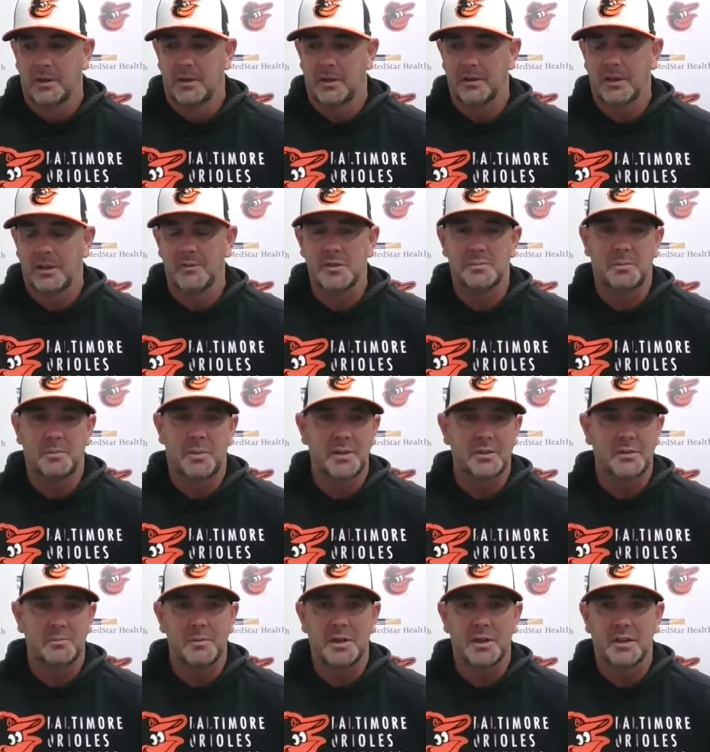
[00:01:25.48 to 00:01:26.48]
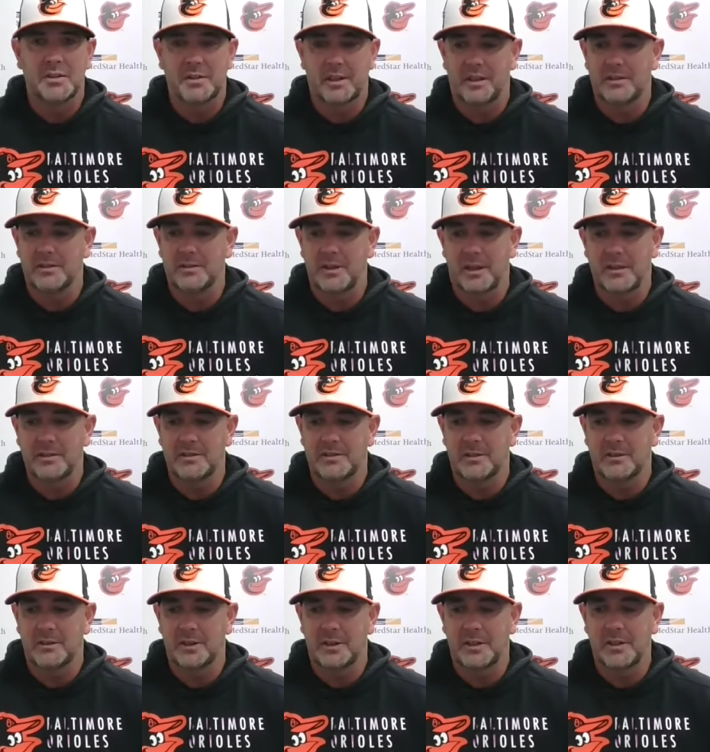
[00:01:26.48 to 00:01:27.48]
I love his pitch mix. I didn't I just
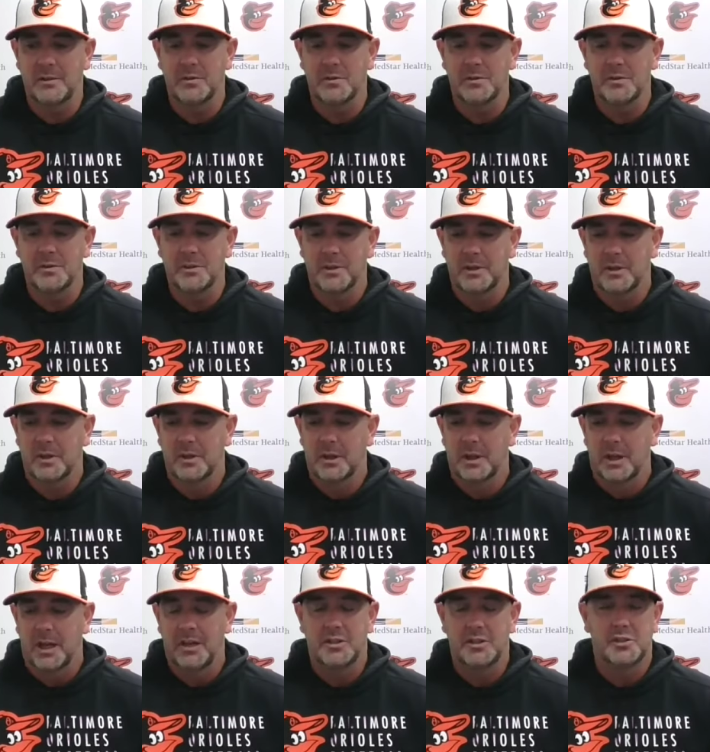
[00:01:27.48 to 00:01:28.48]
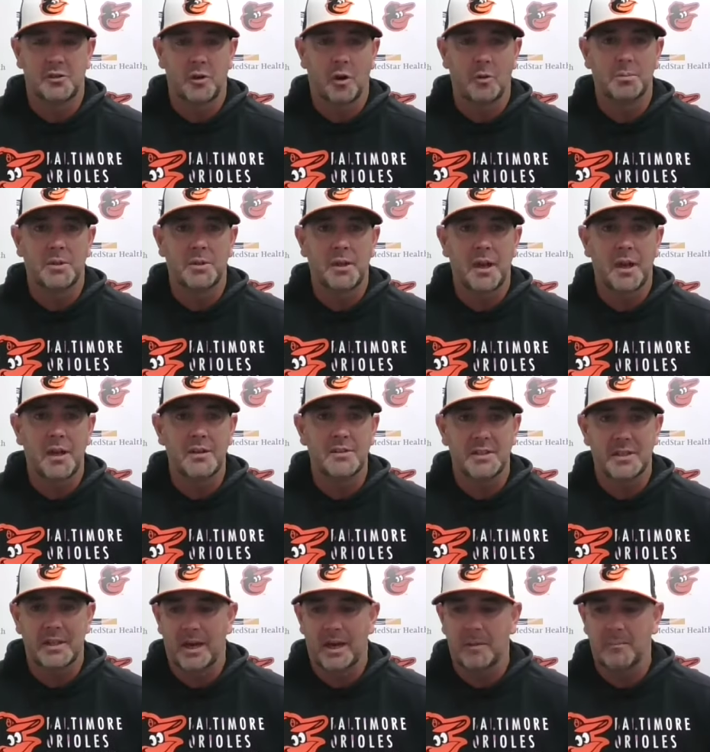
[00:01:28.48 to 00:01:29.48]
didn't think he was as sharp today
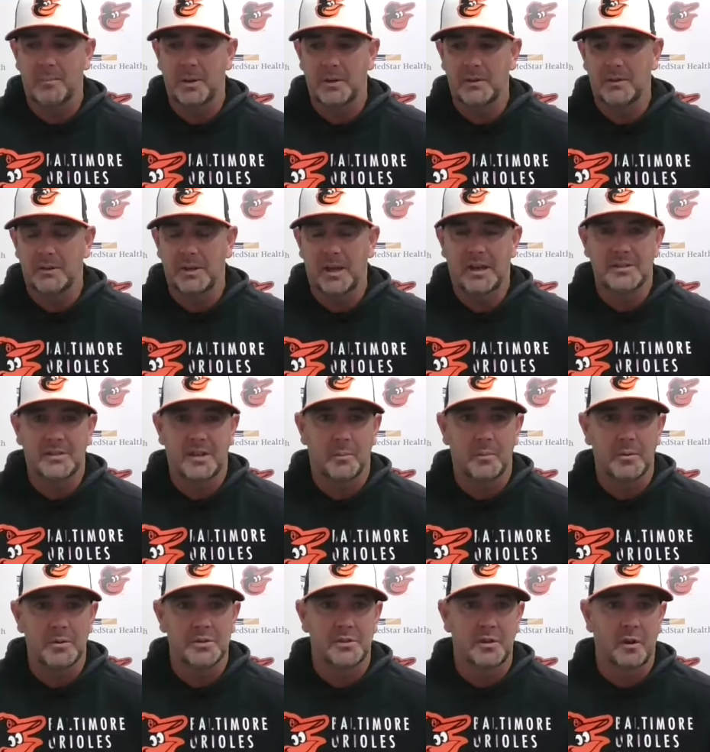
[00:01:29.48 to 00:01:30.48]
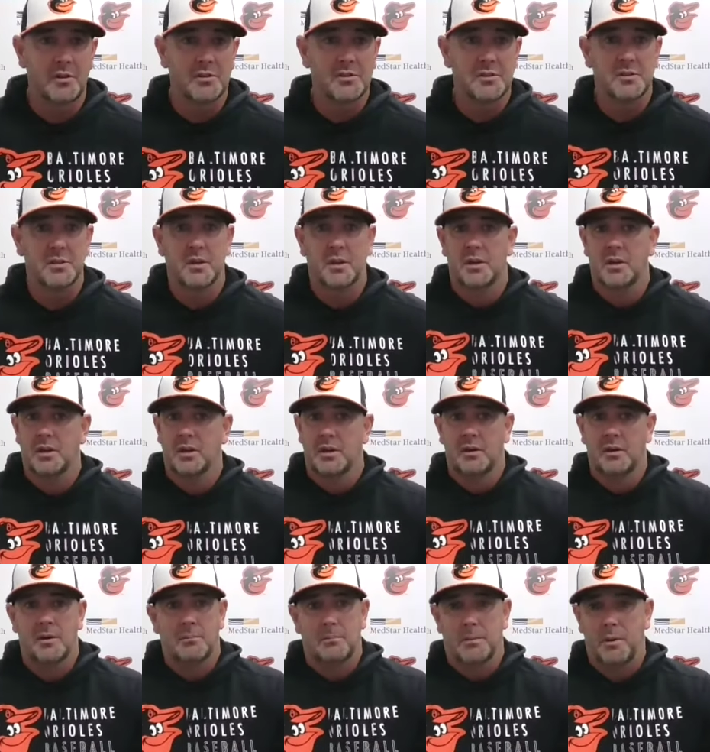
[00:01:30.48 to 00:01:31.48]
as he had been the last couple starts.
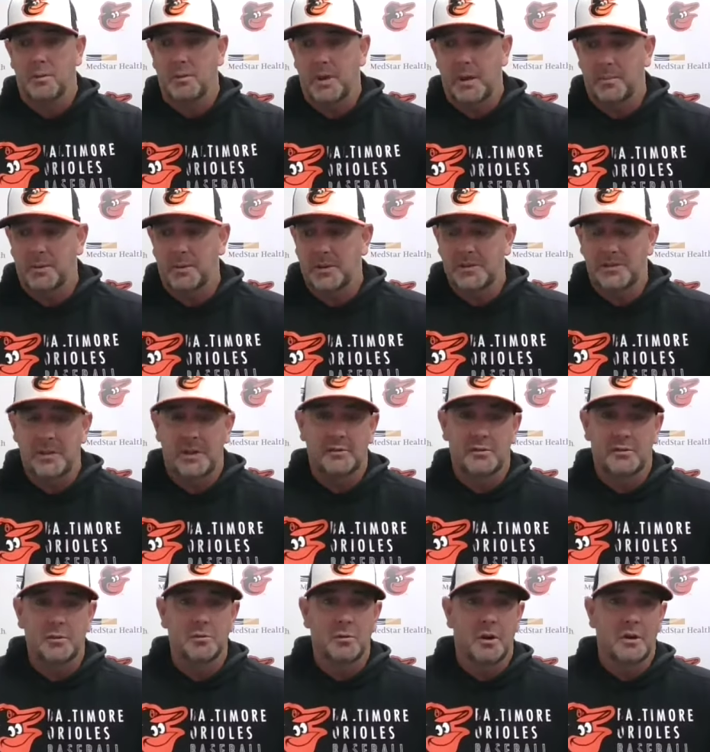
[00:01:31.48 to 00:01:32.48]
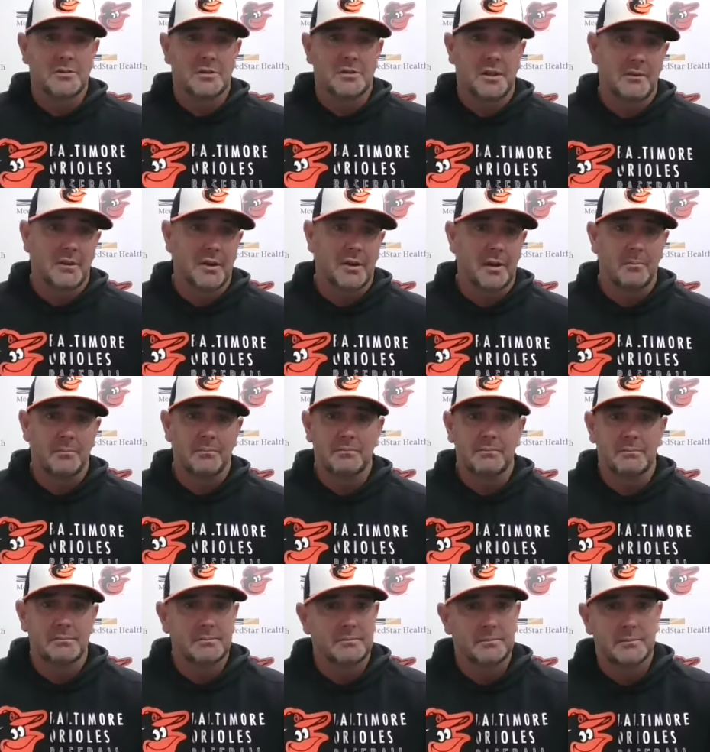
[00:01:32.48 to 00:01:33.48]
But with that being said, two runs given up.
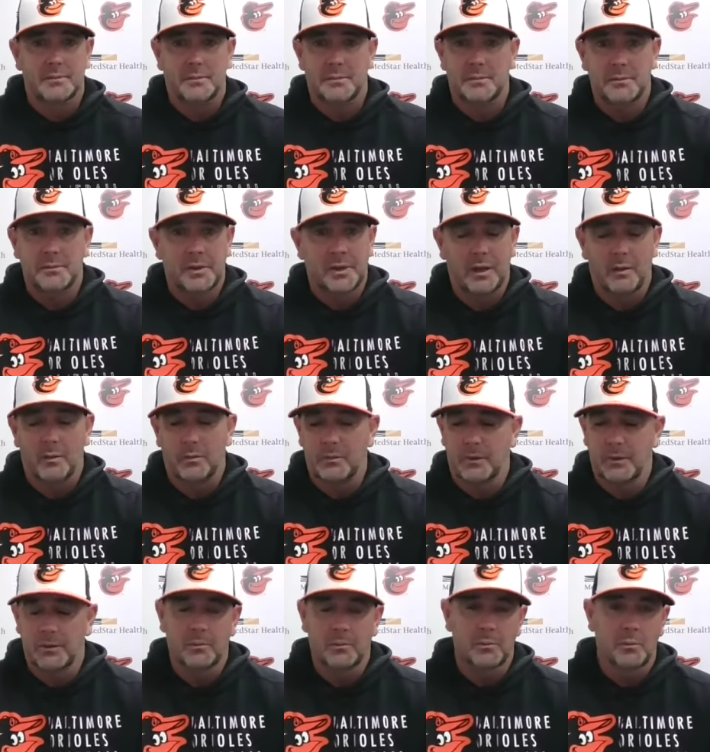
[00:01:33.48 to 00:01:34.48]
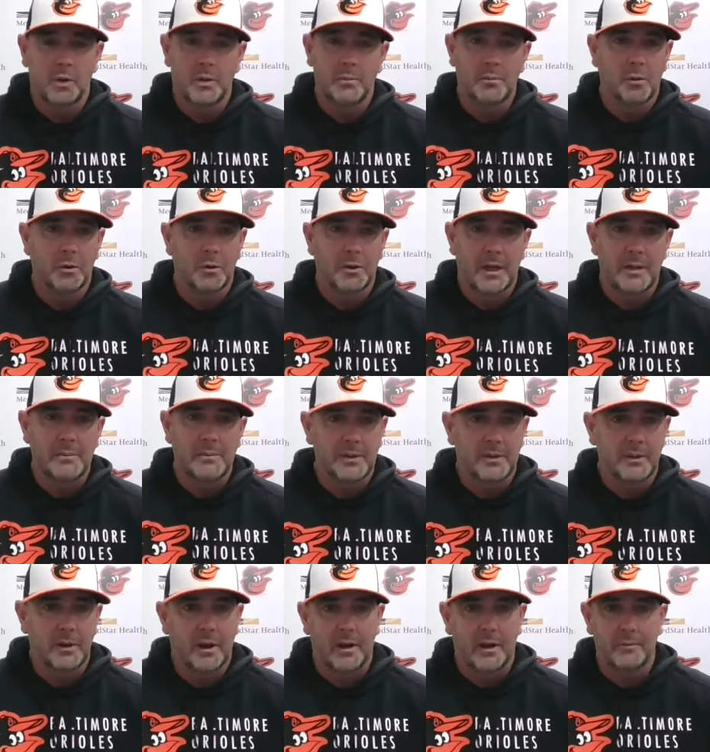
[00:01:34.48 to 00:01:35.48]
You got to you're gonna win more games
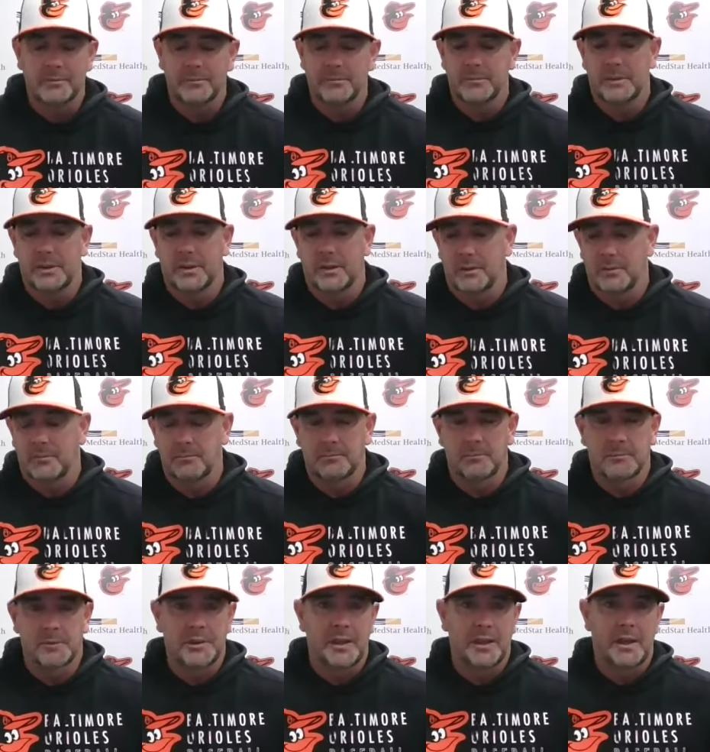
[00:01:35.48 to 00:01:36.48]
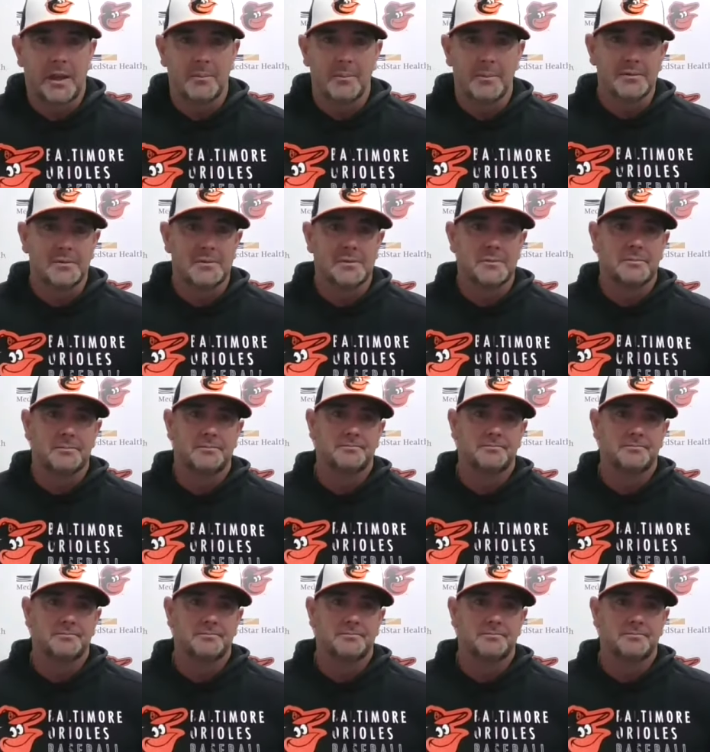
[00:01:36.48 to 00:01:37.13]
than not um, when that happens.